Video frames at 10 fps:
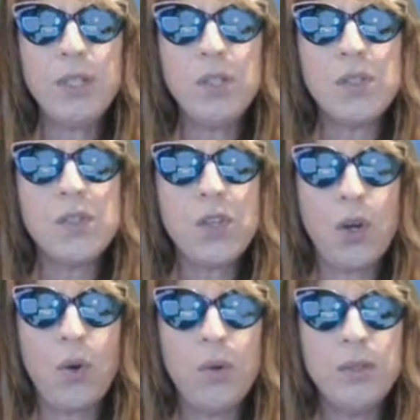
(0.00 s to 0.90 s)

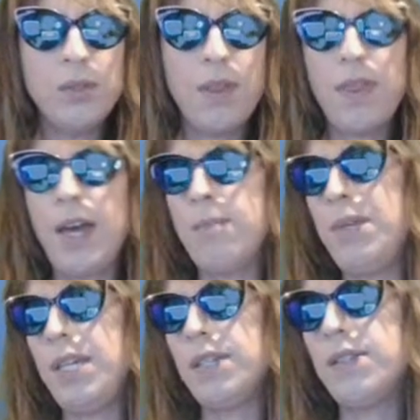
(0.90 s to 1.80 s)
So that
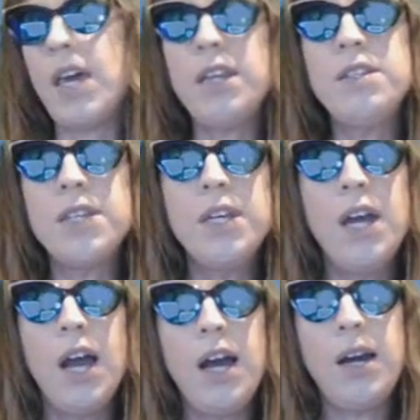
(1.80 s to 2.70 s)
being said,
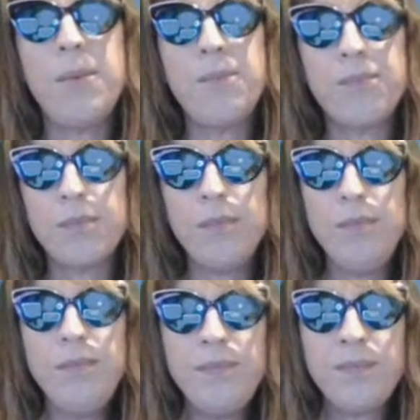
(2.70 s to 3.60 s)
um,
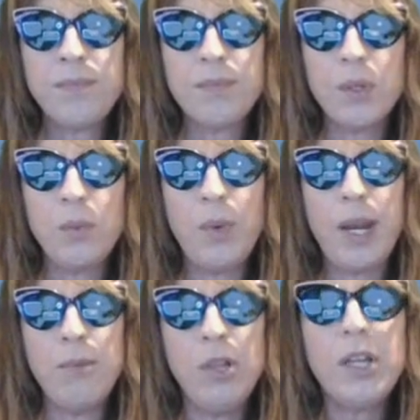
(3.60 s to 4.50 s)
when
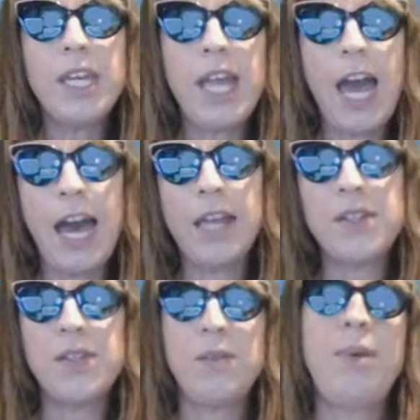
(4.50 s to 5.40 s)
I'm looking at
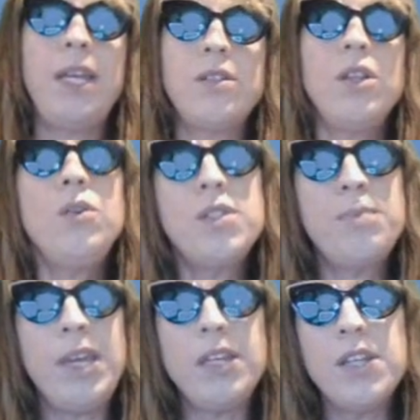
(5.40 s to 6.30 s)
the page load
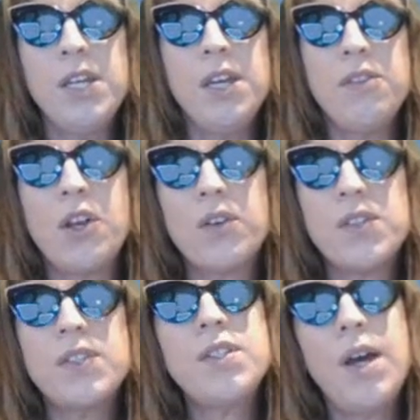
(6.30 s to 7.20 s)
speed, there are
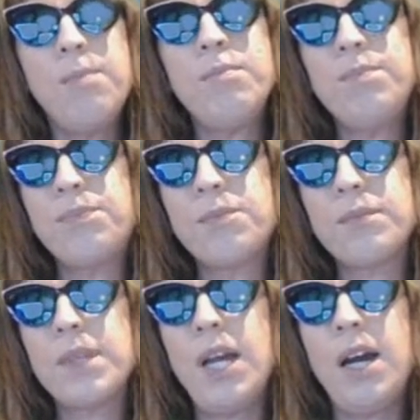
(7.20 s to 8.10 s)
some
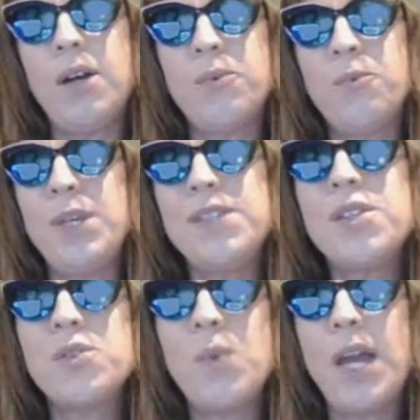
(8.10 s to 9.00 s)

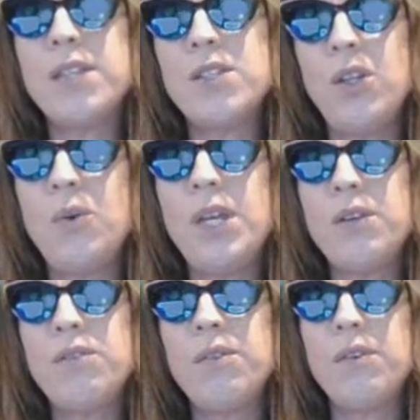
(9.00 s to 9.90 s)
reasons why it's
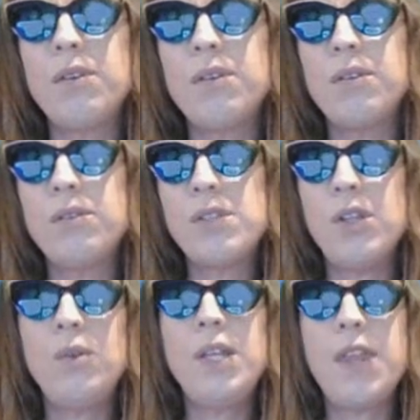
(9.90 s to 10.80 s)
loading
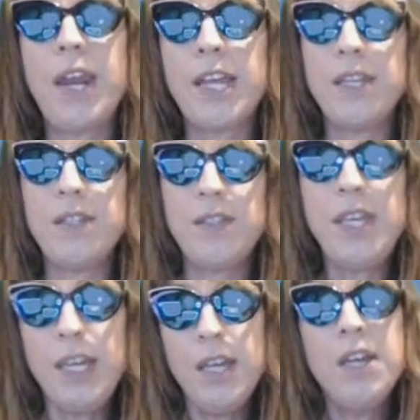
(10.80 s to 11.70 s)
slowly that I can
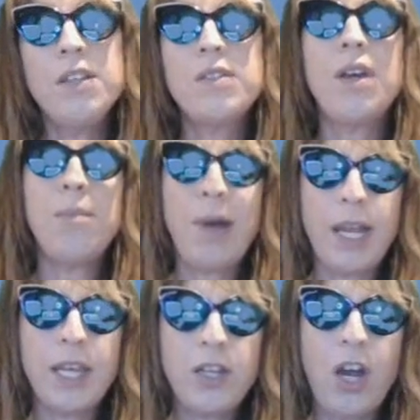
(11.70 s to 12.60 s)
see. Some I
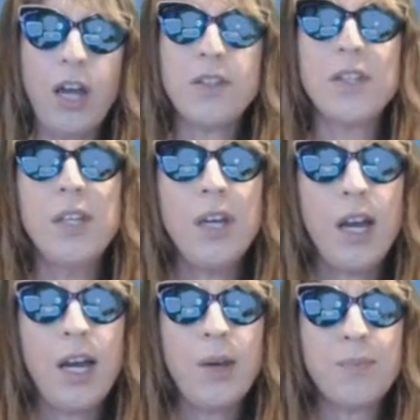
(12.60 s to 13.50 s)
cannot.
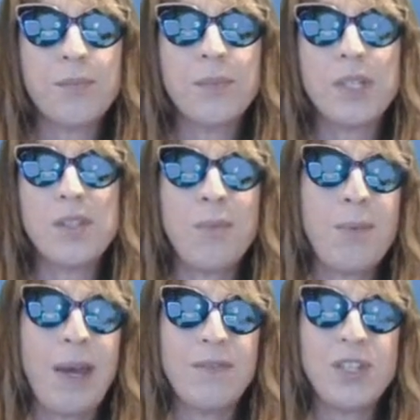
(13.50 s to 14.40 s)
Some of
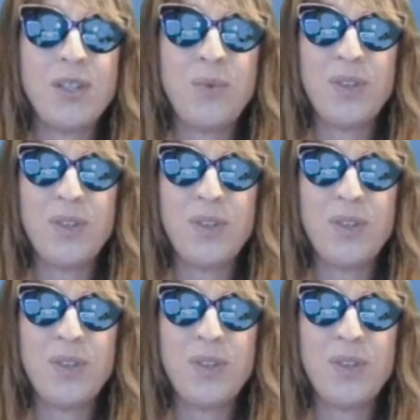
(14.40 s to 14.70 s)
them have to do